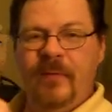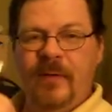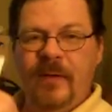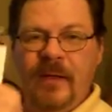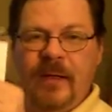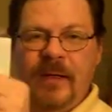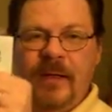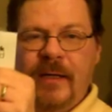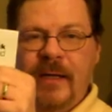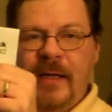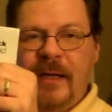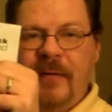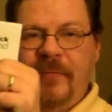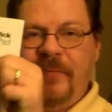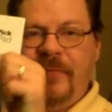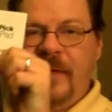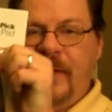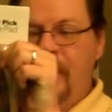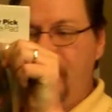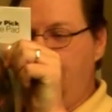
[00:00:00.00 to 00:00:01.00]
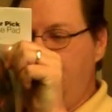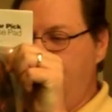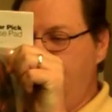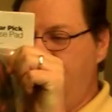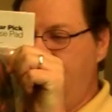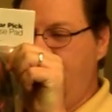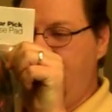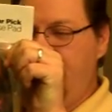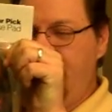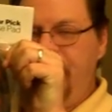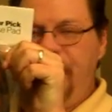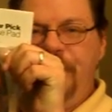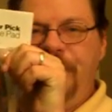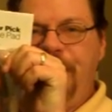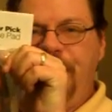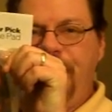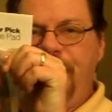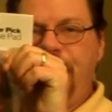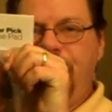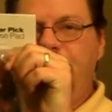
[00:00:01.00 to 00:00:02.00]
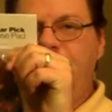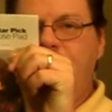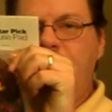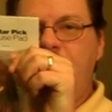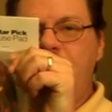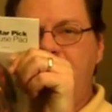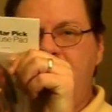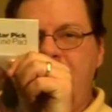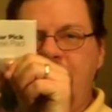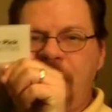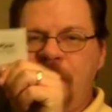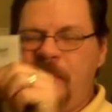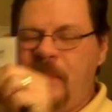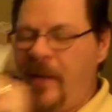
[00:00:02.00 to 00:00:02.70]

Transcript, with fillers: and I got a Fender uh, mouse